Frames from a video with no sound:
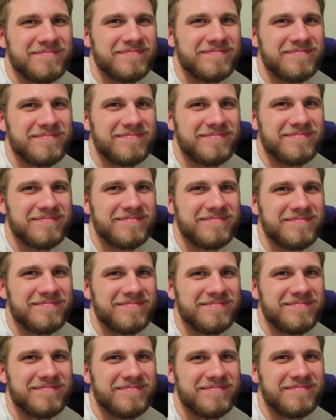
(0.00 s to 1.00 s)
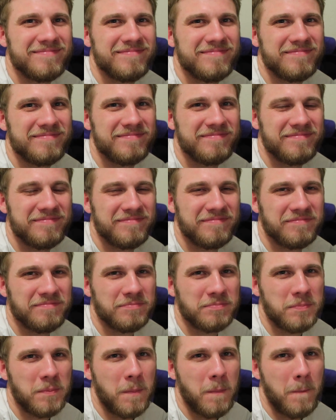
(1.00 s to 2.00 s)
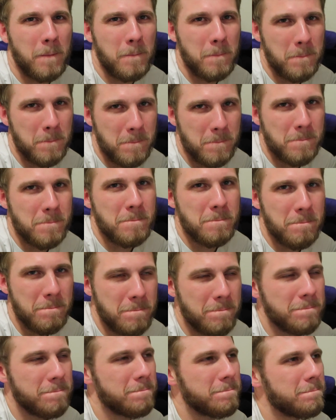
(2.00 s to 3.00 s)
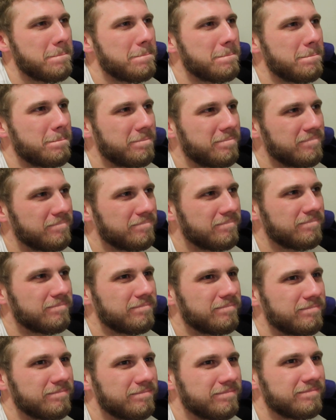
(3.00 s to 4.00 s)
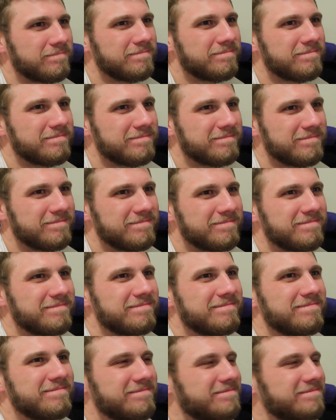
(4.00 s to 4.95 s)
(silent)